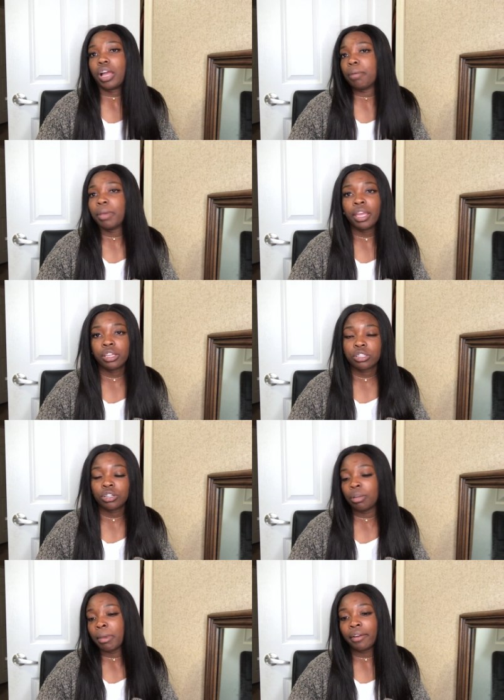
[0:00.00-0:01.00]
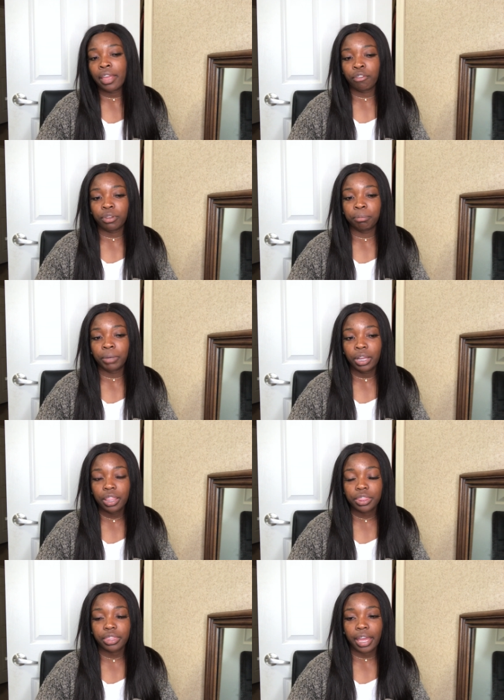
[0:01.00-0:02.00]
I pay a certain amount every
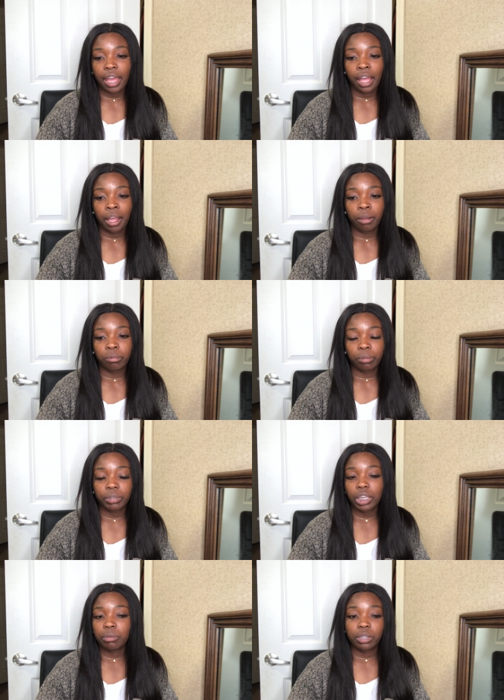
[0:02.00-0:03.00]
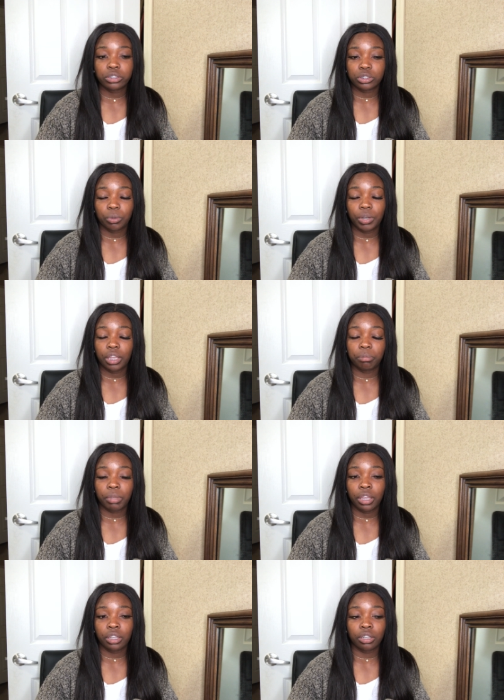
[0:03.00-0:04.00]
month um I'm thinking about just going ahead and
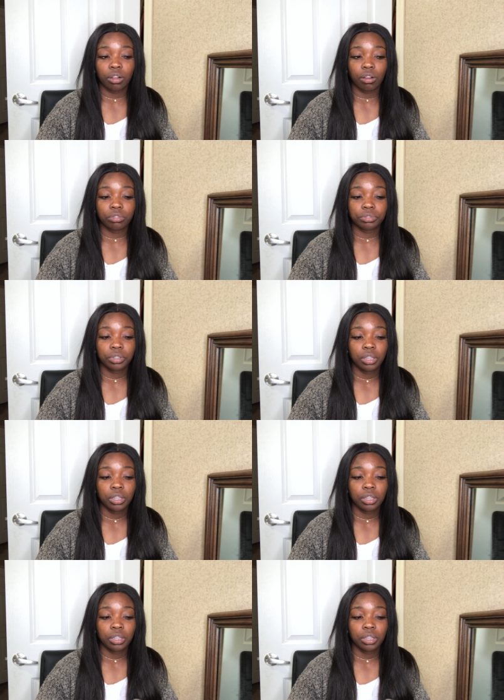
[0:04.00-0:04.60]
paying it off